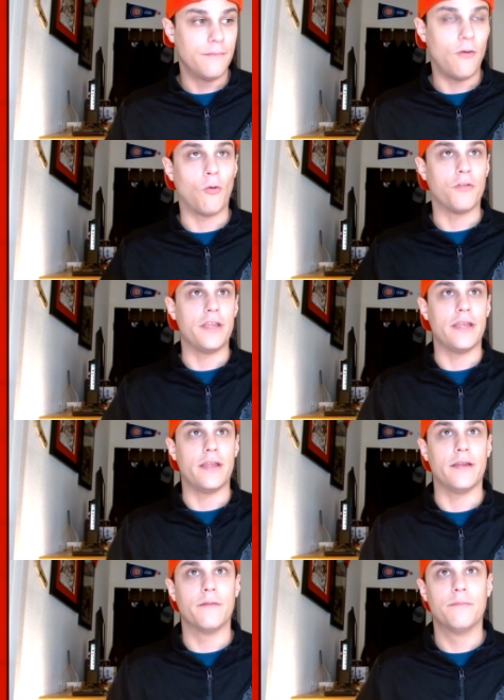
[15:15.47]
or
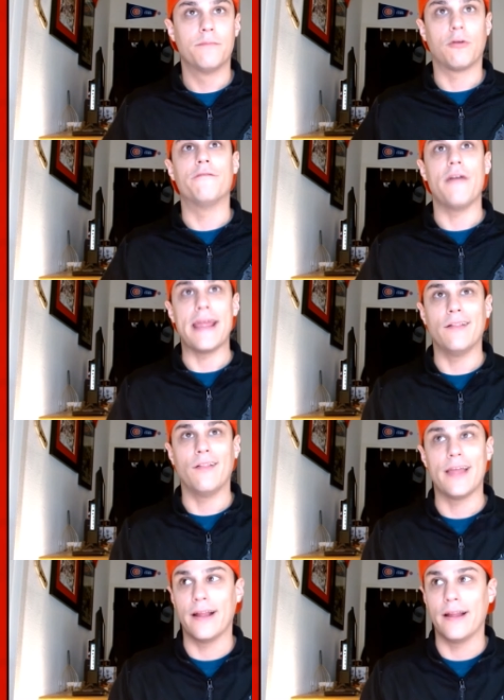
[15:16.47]
the
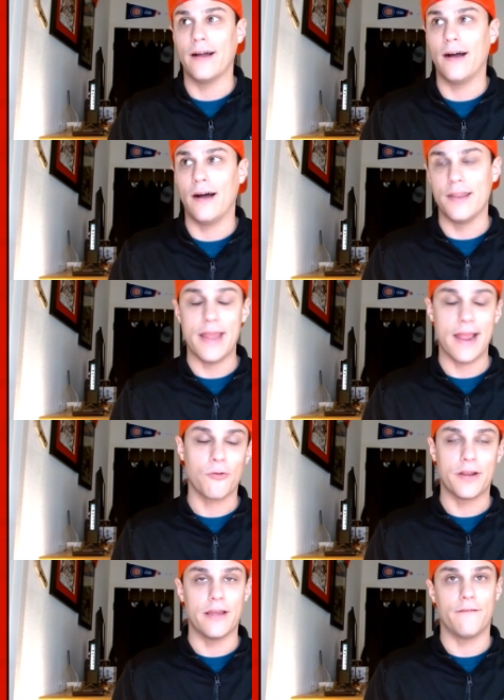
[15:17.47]
prevailing uh,
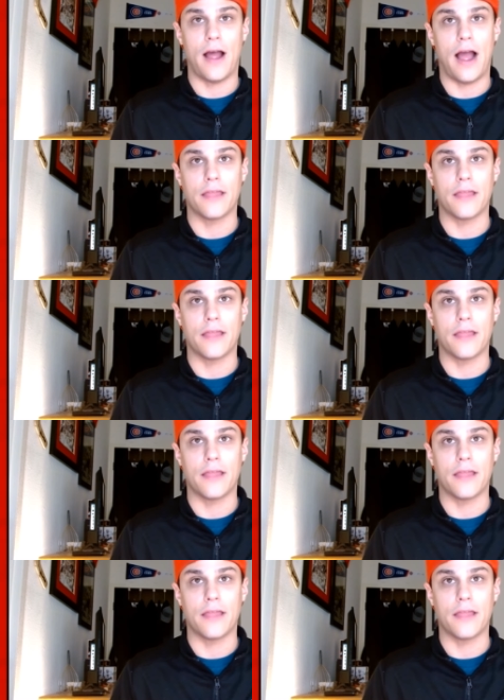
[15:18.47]
narrative, I,